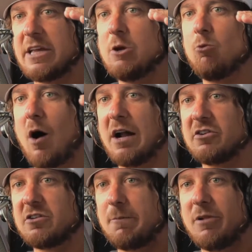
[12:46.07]
Like you
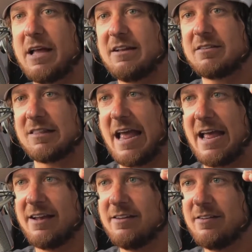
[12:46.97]
watch the planes
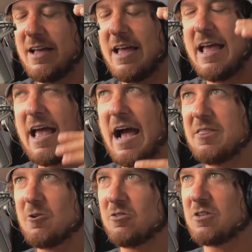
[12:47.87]
land
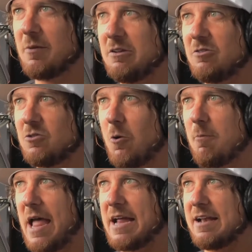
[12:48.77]
and there's something so
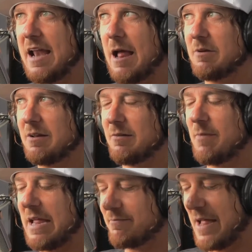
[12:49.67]
magnan-
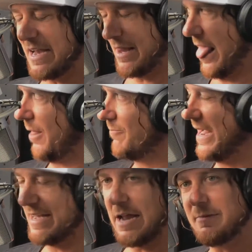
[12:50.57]

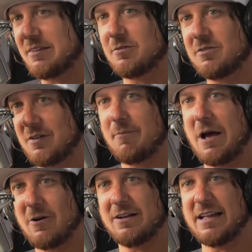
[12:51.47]
magnanimous
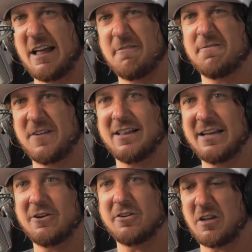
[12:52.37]
about it, like that
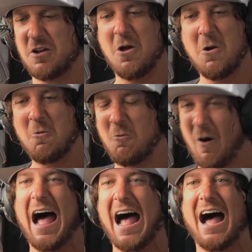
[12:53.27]
feeling. You're just like,
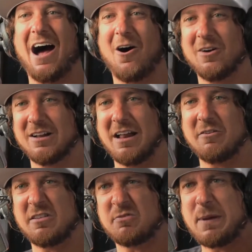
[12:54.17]
wow. And,
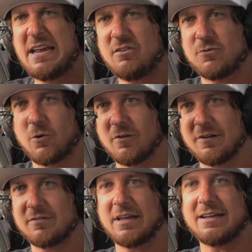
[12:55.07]
it's peaceful.
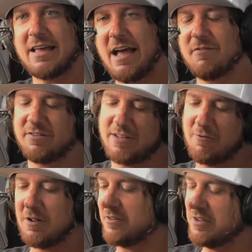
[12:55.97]
It's like the heavens.
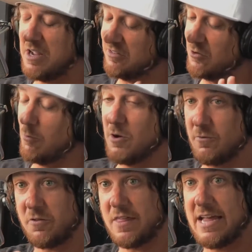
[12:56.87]
Anyway, it's, it's so
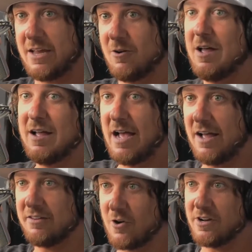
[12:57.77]
beautiful. Thank you.
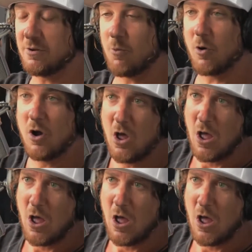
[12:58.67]
Uh, starting tomorrow.